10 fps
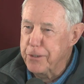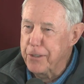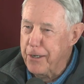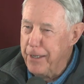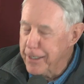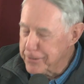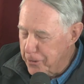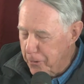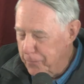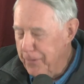in class
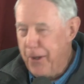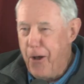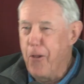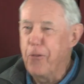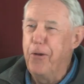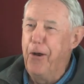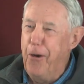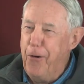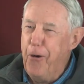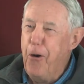all
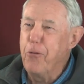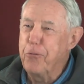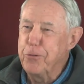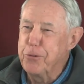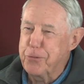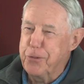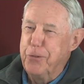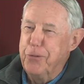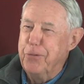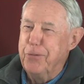through school.